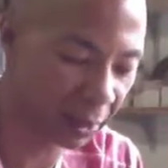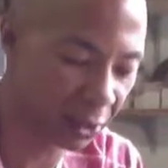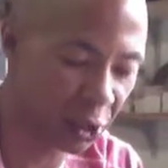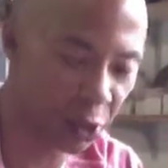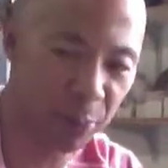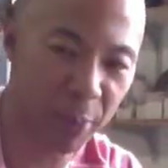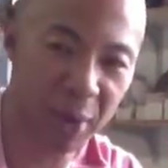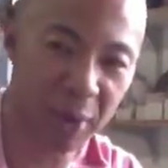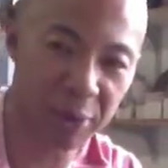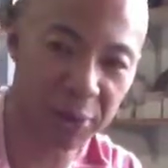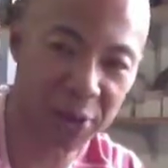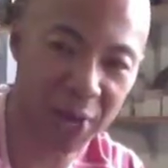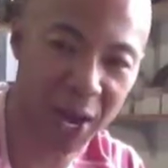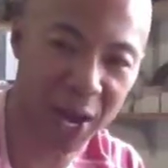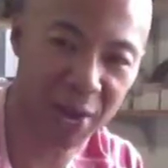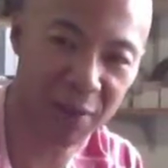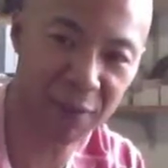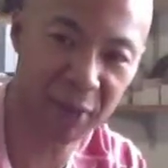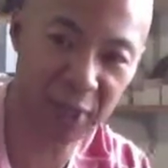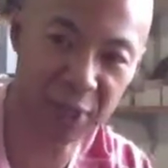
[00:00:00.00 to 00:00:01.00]
spout to
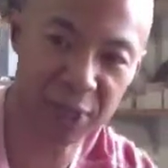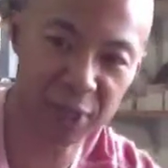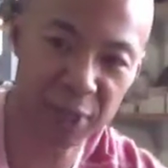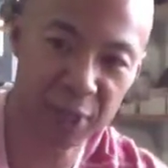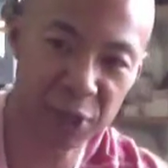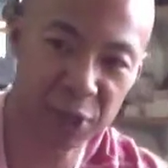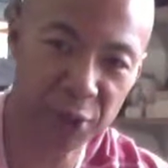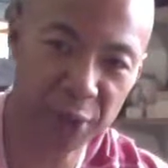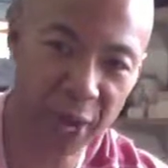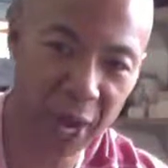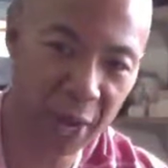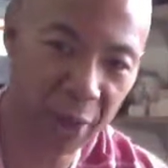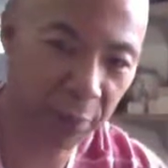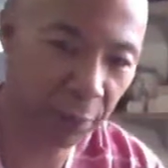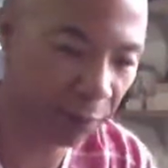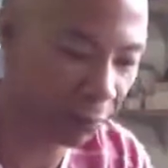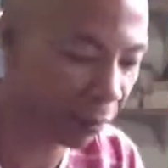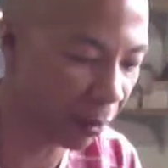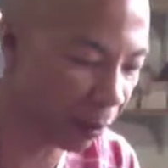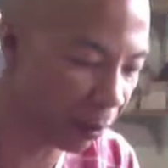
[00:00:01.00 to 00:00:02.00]
have an extension
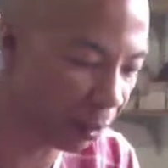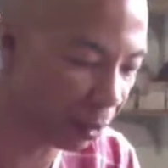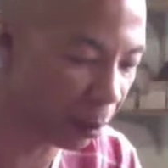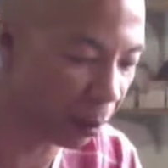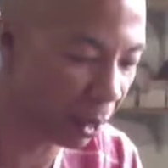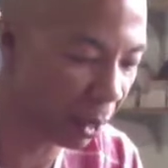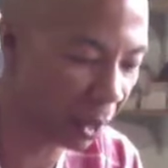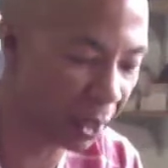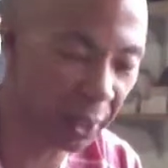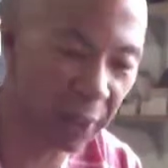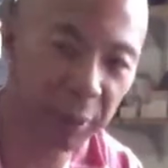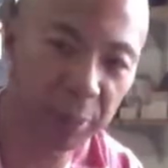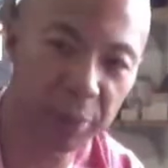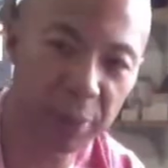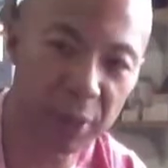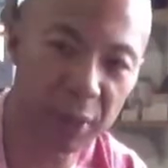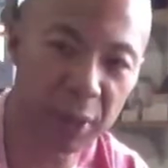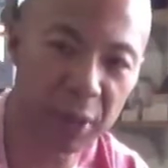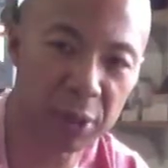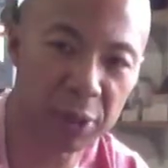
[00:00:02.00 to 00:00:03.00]
out from the body, but
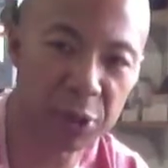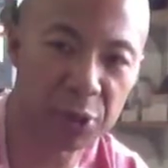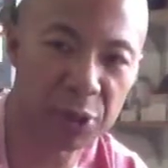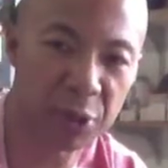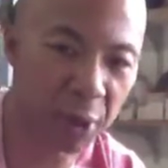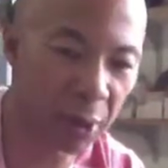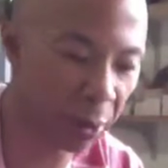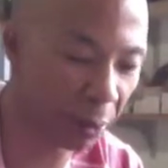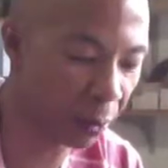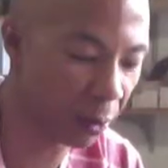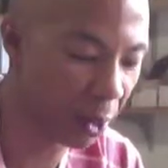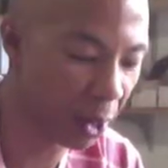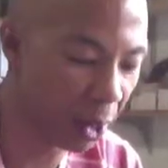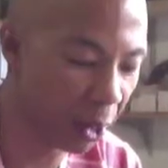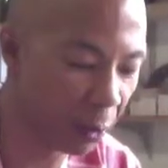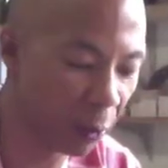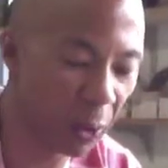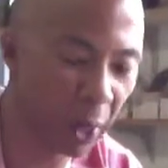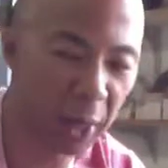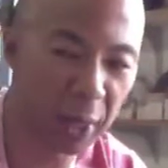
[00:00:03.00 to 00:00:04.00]
also
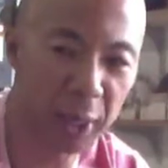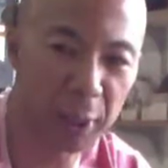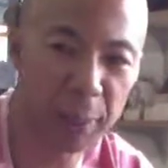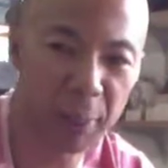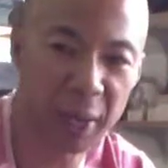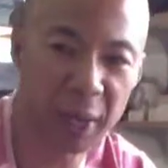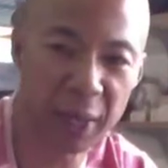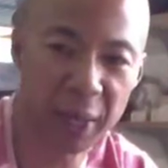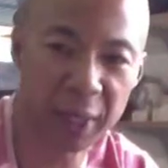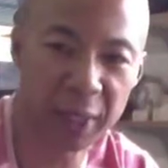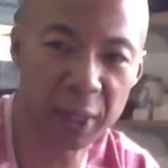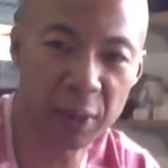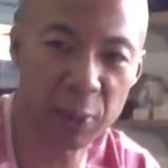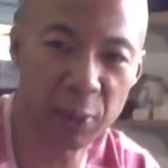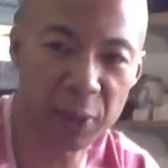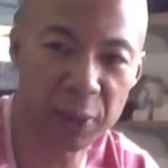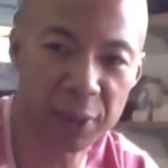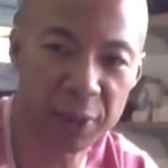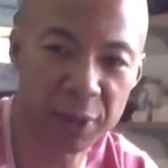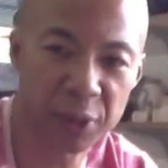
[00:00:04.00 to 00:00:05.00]
I like it
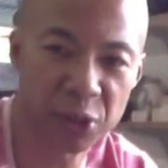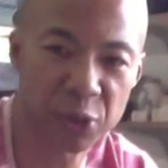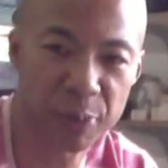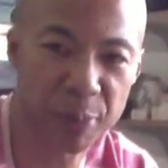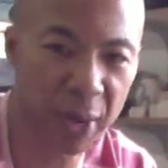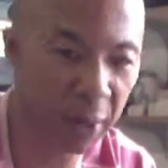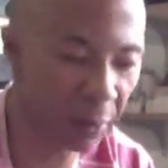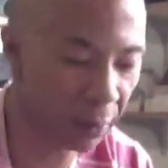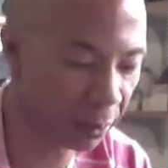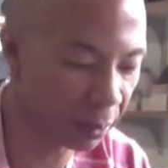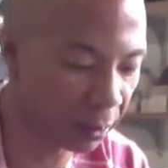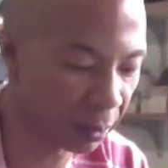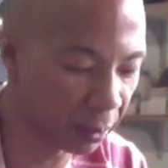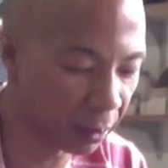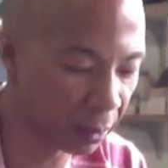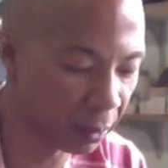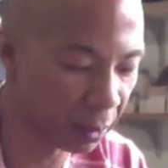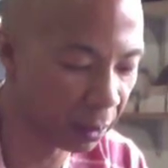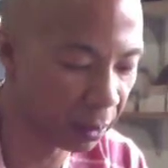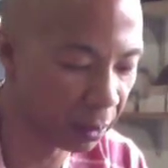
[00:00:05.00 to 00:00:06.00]
when the spout
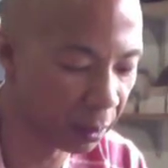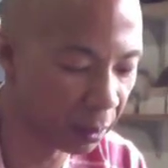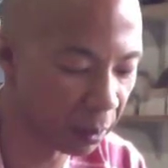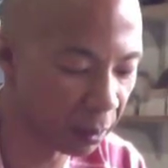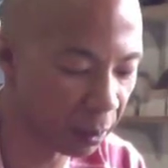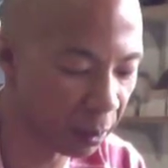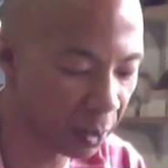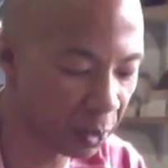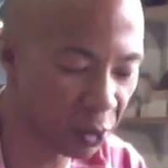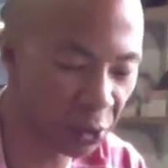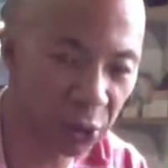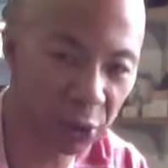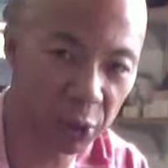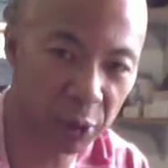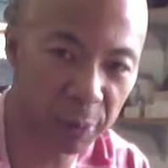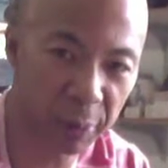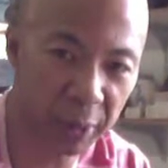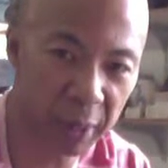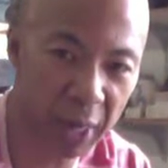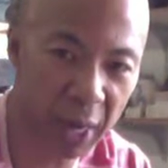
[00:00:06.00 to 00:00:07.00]
is a little
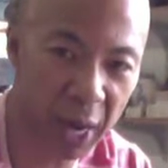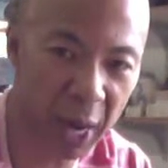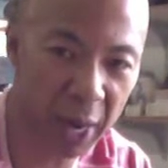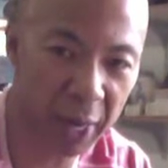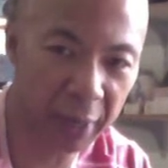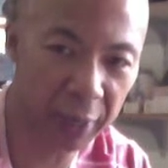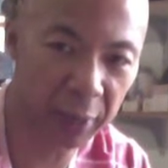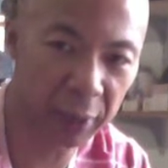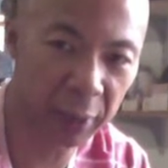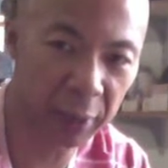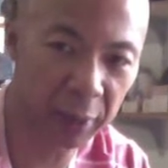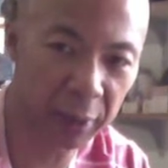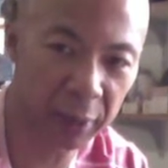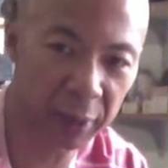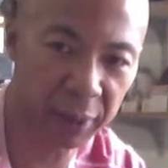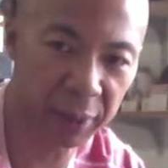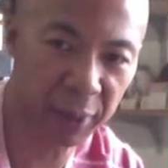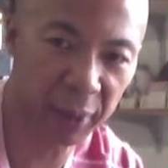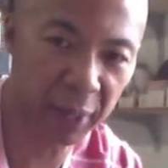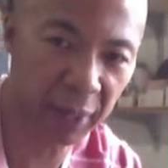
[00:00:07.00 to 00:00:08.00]
bit higher,
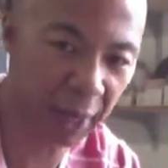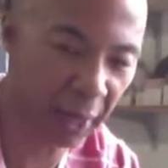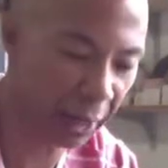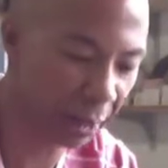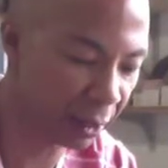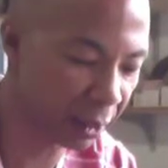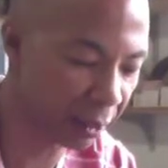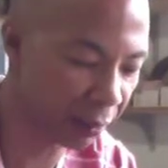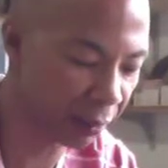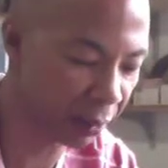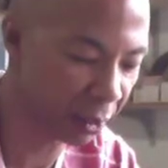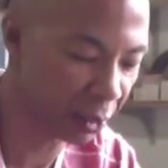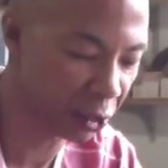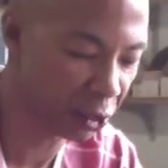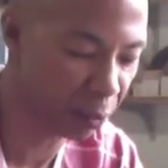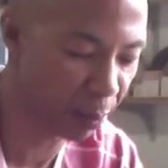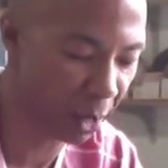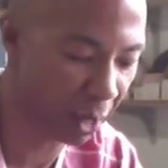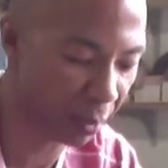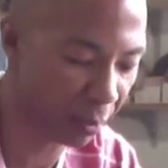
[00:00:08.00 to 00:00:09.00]
like the end of the
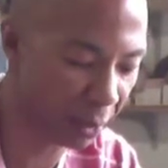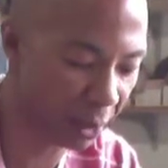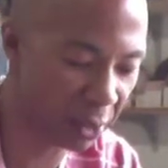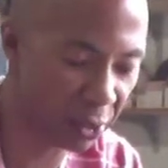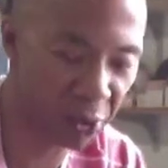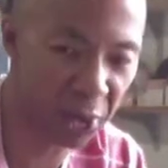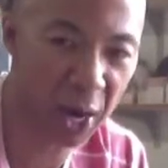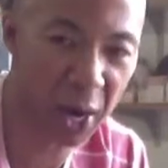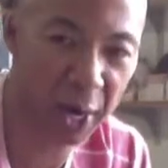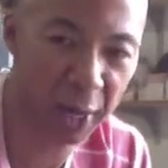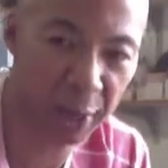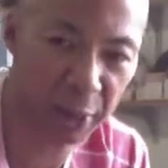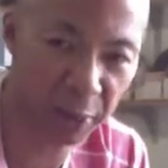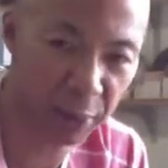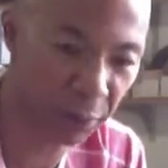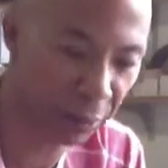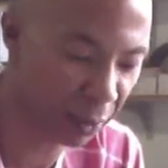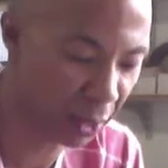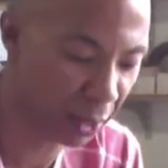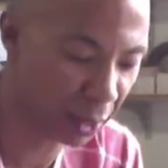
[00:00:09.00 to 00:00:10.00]
spout is
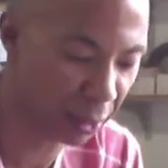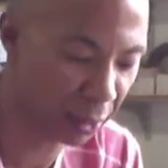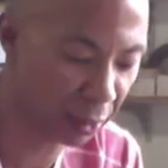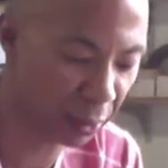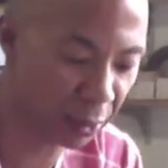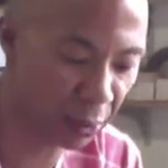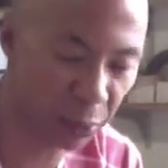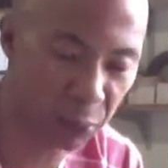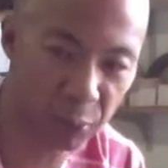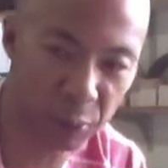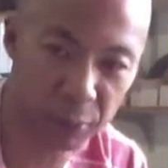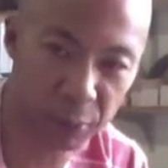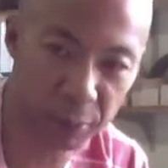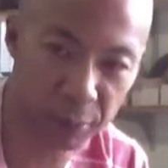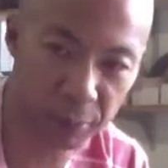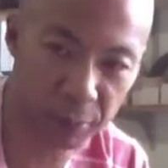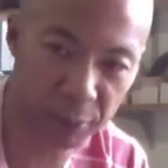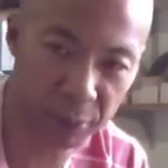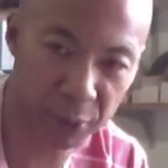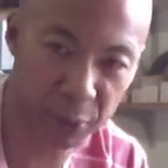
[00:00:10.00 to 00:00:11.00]
higher than
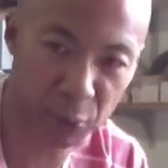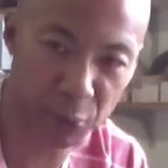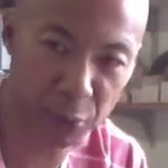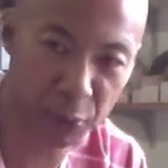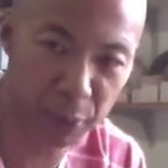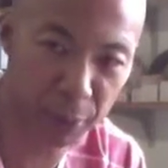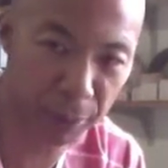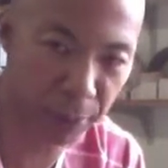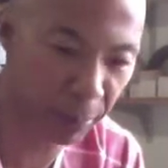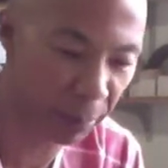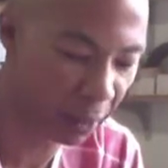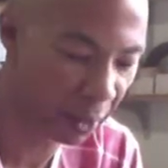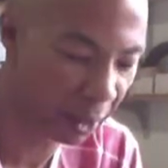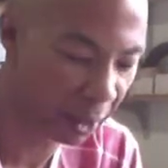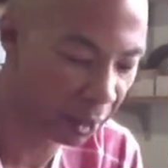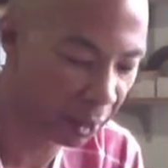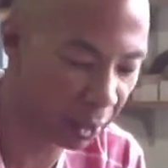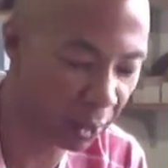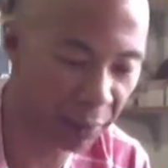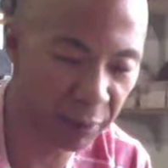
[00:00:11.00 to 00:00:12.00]
the rim
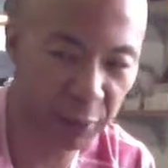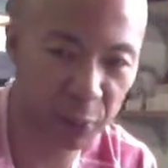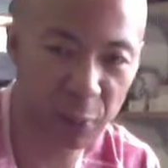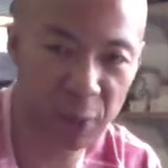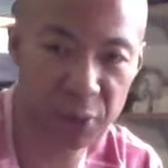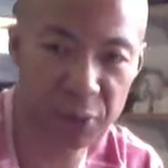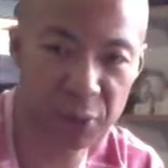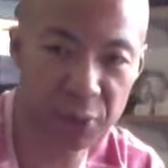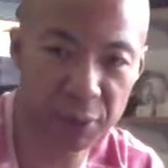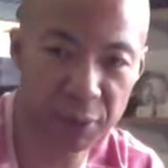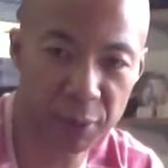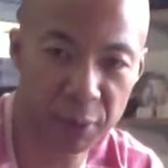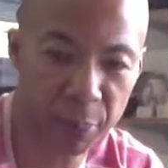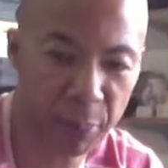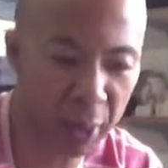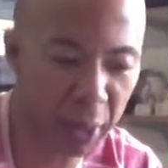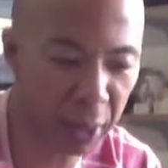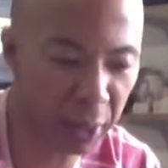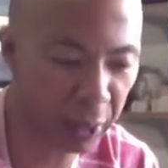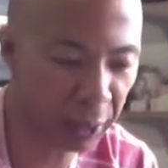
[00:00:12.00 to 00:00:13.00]
of the rest of the
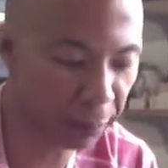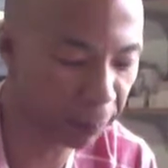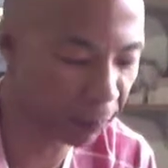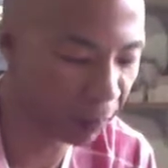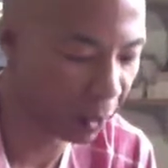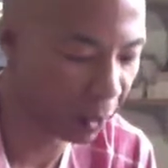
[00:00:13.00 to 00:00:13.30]
pot.